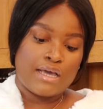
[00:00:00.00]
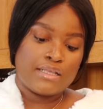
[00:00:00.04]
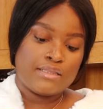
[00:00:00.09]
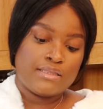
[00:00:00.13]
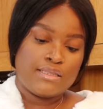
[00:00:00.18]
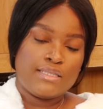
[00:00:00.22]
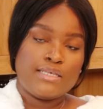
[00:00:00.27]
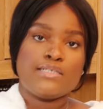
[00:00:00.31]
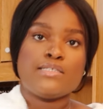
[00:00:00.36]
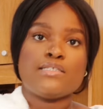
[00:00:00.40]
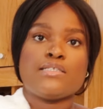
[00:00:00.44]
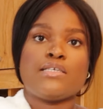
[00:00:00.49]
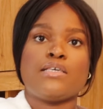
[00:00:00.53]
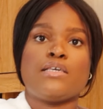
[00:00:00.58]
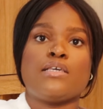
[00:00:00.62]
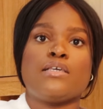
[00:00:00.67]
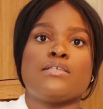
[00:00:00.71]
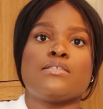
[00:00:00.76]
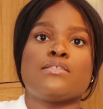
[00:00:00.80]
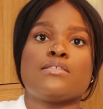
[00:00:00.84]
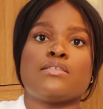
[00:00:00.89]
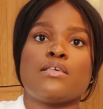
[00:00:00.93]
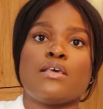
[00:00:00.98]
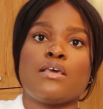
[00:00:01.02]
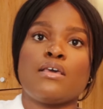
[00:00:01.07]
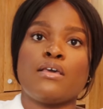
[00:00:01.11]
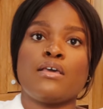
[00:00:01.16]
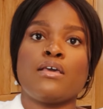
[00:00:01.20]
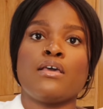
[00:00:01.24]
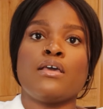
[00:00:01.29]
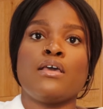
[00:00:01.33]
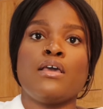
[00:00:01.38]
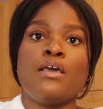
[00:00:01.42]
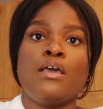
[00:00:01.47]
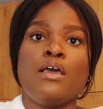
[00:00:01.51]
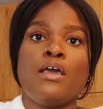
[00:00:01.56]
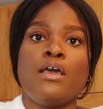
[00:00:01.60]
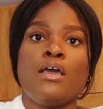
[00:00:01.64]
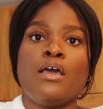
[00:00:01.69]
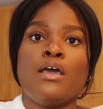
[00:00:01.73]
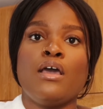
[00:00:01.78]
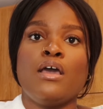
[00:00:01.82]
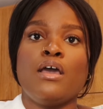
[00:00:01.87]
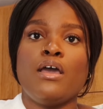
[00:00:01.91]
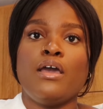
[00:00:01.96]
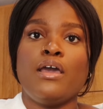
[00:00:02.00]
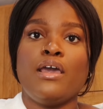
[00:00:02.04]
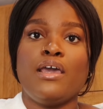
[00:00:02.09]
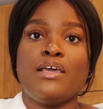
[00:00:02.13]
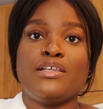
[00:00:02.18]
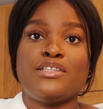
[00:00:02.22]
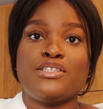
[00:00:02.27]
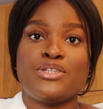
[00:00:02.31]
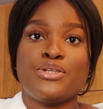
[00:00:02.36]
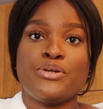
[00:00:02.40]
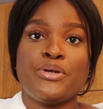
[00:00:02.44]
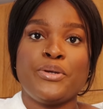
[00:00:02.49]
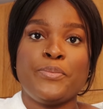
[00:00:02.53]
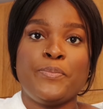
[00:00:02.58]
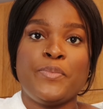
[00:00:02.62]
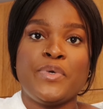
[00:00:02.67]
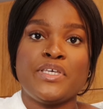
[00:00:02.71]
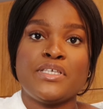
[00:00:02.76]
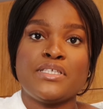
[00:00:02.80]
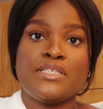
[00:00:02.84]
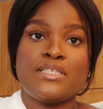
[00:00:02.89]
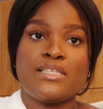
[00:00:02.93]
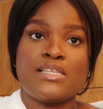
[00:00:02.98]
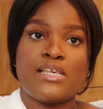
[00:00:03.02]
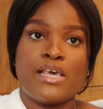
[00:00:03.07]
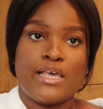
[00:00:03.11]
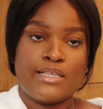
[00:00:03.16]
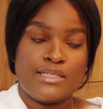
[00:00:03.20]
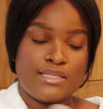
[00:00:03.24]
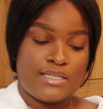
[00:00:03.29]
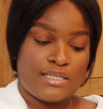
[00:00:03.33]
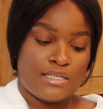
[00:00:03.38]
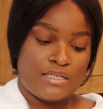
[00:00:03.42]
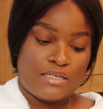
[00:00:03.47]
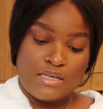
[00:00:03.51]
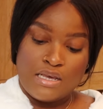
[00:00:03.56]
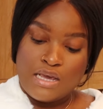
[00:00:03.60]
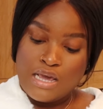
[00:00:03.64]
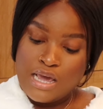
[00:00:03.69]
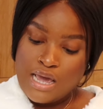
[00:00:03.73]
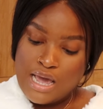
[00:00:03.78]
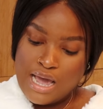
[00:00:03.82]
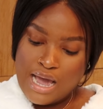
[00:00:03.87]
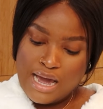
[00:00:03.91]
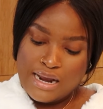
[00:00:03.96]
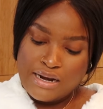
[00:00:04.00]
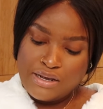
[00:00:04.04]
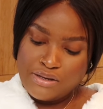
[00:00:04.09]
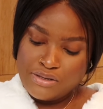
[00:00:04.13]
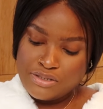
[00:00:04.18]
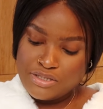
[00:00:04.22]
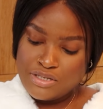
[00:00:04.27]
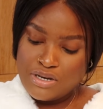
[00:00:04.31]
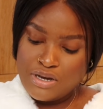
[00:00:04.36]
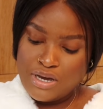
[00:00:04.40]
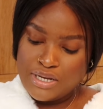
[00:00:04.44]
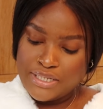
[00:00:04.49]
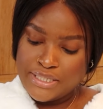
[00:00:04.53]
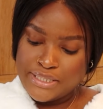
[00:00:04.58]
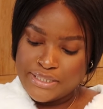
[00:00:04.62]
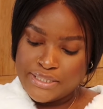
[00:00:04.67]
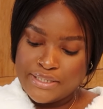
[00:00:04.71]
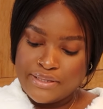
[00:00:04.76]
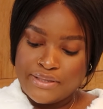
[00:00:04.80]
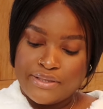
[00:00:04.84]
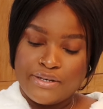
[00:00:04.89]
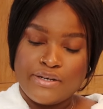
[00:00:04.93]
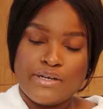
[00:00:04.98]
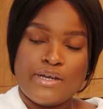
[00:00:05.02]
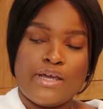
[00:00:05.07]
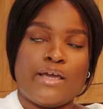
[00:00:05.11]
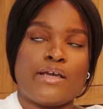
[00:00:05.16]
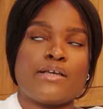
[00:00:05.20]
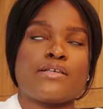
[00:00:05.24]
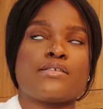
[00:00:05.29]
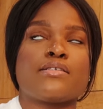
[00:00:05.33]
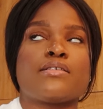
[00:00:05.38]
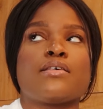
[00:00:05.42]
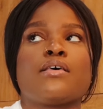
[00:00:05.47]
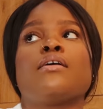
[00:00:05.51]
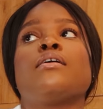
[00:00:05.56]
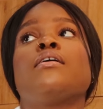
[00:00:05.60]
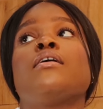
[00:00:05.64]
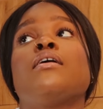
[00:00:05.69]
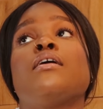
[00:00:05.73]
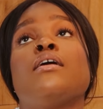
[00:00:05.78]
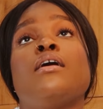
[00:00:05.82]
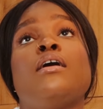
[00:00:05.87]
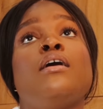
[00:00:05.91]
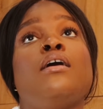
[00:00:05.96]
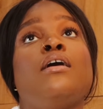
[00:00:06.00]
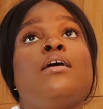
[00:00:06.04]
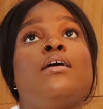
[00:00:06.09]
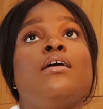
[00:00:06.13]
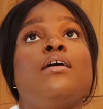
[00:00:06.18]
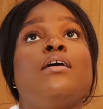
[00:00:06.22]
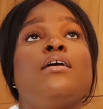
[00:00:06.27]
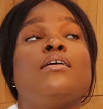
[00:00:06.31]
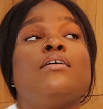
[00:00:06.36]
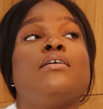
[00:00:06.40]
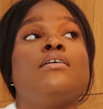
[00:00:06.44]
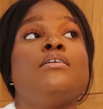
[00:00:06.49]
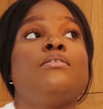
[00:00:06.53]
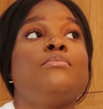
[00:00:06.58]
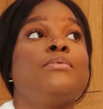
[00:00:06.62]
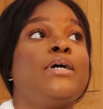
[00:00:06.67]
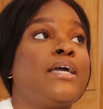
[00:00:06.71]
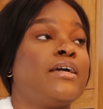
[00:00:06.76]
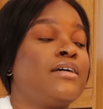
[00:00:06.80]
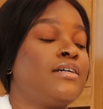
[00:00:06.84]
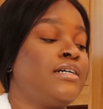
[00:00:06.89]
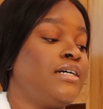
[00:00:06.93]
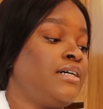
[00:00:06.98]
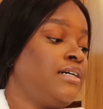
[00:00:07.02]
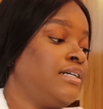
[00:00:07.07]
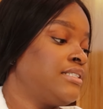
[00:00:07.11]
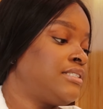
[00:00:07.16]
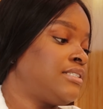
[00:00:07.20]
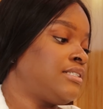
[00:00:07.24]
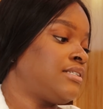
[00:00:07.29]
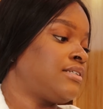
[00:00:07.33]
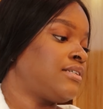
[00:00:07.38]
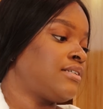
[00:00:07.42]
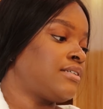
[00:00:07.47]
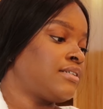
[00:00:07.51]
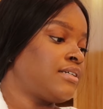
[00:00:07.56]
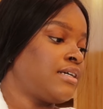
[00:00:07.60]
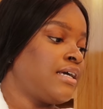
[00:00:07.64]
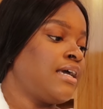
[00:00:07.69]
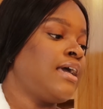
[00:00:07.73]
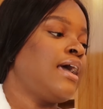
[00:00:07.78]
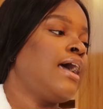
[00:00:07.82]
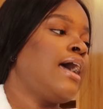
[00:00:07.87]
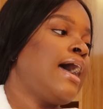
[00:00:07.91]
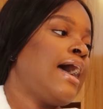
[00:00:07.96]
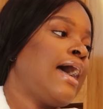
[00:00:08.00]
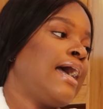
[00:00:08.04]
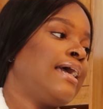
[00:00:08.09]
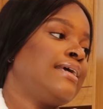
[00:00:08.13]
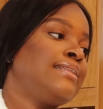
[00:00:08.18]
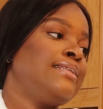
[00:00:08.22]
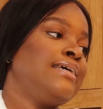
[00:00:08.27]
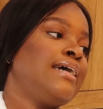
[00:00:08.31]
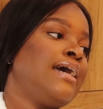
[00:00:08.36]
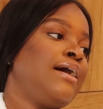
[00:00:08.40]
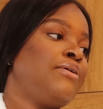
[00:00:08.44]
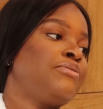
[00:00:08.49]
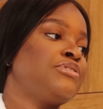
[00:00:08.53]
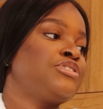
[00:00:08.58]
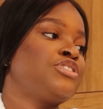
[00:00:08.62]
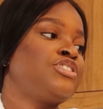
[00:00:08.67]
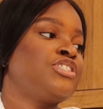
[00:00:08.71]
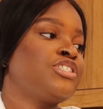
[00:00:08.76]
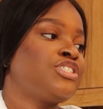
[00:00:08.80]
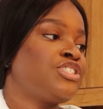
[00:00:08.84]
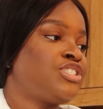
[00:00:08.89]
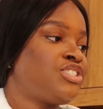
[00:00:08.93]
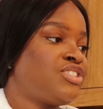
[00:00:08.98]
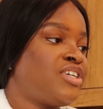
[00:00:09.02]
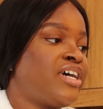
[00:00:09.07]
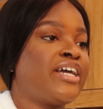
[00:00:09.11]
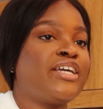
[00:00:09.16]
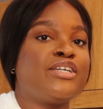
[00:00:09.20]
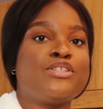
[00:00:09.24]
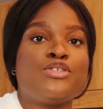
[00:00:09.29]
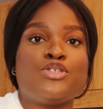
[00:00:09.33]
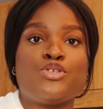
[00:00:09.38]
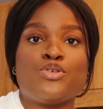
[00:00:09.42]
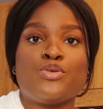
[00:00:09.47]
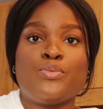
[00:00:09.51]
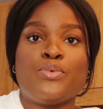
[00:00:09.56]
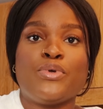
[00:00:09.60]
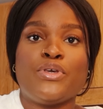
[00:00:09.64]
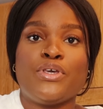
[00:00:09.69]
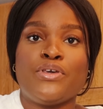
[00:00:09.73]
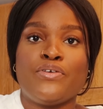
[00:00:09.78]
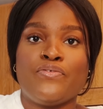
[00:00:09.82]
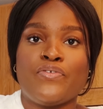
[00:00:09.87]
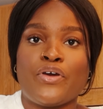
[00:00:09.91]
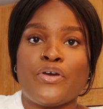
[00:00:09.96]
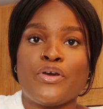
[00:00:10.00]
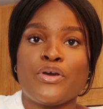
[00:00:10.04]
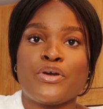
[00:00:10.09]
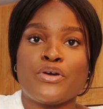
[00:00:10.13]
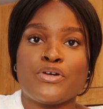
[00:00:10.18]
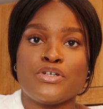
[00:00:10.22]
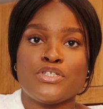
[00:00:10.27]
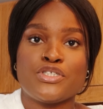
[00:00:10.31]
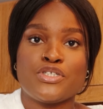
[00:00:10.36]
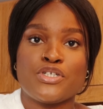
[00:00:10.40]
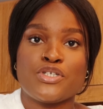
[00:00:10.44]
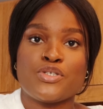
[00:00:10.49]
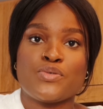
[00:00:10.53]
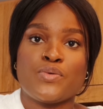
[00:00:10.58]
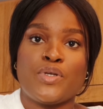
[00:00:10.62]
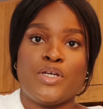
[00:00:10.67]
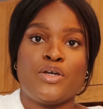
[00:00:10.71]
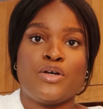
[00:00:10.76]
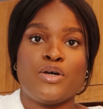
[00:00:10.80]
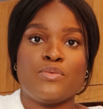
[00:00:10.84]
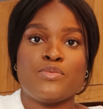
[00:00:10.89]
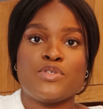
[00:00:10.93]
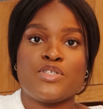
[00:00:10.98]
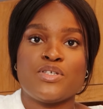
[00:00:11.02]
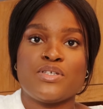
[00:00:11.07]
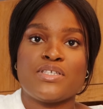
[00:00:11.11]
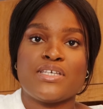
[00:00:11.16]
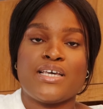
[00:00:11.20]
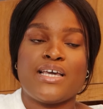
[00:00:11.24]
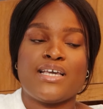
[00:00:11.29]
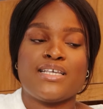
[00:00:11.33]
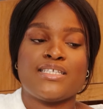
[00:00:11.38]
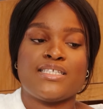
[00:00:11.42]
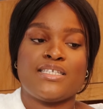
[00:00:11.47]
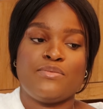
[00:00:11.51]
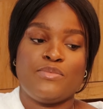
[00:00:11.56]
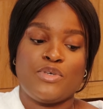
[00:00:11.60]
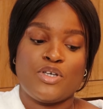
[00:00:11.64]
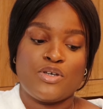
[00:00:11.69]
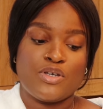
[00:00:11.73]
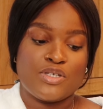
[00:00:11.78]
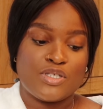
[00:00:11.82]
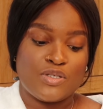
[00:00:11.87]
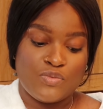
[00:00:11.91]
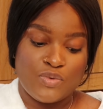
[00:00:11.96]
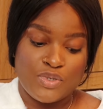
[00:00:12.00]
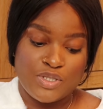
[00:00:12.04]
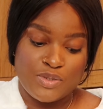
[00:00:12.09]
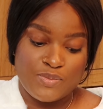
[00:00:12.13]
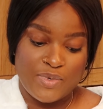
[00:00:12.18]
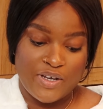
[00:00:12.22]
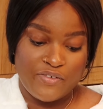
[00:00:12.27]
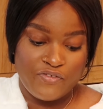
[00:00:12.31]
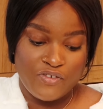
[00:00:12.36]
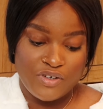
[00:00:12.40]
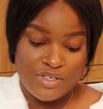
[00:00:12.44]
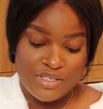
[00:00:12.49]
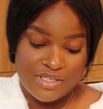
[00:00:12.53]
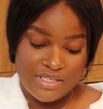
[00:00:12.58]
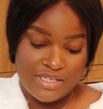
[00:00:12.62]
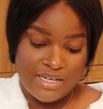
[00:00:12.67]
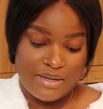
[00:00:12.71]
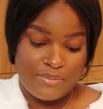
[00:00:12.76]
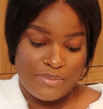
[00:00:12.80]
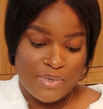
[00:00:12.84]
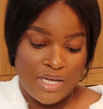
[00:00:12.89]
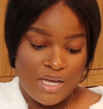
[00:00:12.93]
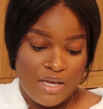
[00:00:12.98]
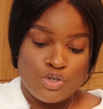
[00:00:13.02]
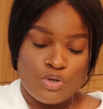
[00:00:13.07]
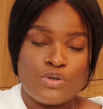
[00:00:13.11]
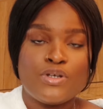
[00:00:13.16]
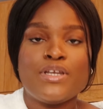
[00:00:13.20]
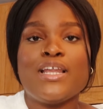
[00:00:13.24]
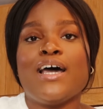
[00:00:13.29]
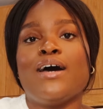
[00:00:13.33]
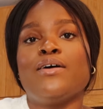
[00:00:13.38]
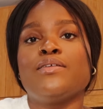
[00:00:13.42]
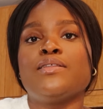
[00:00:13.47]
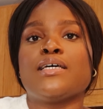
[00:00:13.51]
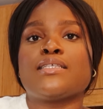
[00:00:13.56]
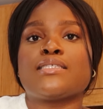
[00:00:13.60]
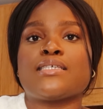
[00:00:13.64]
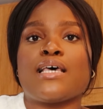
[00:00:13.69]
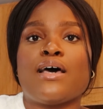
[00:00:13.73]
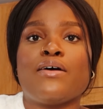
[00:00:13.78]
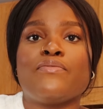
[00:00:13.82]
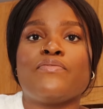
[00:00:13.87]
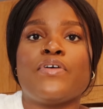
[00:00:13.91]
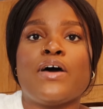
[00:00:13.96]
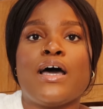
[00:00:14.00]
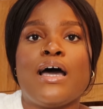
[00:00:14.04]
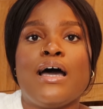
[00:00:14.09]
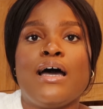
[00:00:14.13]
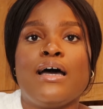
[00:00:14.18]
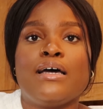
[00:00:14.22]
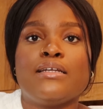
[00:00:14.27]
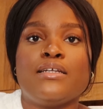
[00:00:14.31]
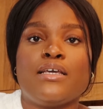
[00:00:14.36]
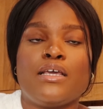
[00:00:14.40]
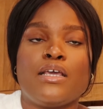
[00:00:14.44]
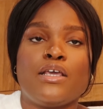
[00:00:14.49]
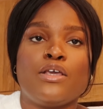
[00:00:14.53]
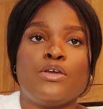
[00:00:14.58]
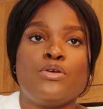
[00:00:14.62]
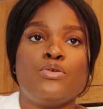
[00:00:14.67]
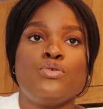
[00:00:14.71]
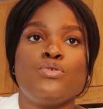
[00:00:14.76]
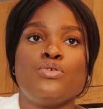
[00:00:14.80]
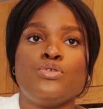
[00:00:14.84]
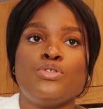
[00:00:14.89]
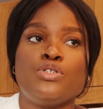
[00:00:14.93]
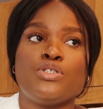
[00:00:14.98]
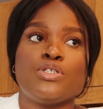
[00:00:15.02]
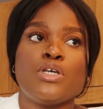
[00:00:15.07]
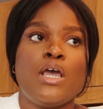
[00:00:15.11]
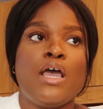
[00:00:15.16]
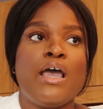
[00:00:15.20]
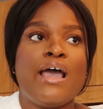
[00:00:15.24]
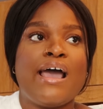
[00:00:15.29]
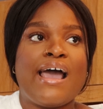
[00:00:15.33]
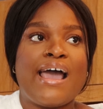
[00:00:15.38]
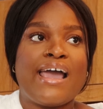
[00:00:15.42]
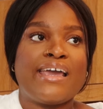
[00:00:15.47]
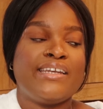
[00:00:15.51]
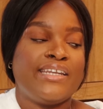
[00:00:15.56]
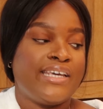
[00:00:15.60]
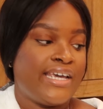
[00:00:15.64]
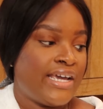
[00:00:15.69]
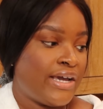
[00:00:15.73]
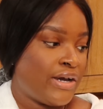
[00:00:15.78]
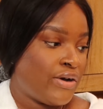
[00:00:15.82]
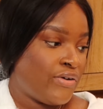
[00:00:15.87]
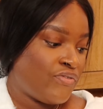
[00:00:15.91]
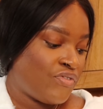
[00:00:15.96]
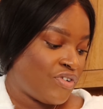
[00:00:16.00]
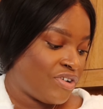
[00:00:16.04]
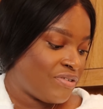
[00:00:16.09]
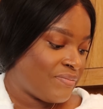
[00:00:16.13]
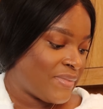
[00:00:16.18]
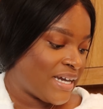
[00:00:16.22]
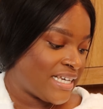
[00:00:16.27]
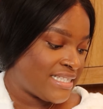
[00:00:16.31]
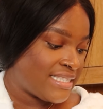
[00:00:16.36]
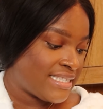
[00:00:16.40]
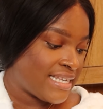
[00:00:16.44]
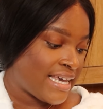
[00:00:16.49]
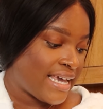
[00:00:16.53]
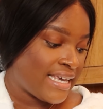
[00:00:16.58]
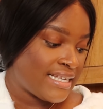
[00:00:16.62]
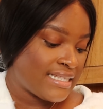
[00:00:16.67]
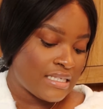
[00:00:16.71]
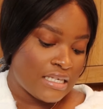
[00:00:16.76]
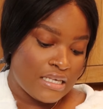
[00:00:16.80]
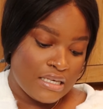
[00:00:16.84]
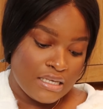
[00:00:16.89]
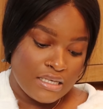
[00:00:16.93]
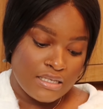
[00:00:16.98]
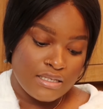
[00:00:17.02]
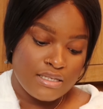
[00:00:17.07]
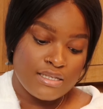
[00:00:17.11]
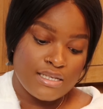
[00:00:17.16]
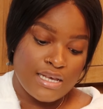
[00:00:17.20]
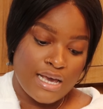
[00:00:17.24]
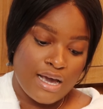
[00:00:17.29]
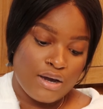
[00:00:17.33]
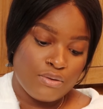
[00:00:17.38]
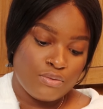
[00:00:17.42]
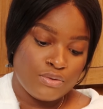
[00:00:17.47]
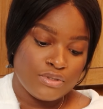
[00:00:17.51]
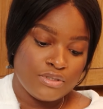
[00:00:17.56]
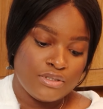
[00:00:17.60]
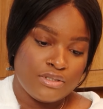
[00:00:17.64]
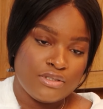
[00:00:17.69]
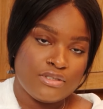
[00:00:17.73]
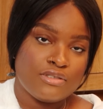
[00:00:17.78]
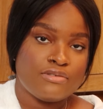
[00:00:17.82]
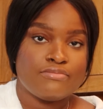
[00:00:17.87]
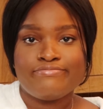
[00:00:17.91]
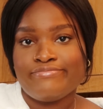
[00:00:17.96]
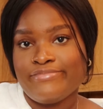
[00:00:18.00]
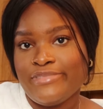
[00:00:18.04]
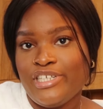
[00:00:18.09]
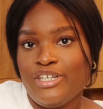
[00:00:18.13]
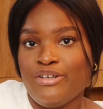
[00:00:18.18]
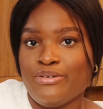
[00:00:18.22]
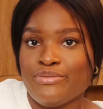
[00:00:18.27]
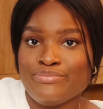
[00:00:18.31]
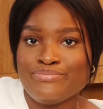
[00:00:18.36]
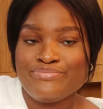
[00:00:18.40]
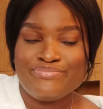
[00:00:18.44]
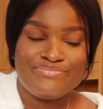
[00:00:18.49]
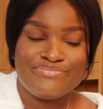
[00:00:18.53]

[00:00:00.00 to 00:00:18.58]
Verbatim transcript: and this is a three-piece set and i also got this in 3x oh my god I think I was just trying to be very cautious when it comes to sizing because it was my first time. So now that I've had a good idea of what my size is, I would, you know.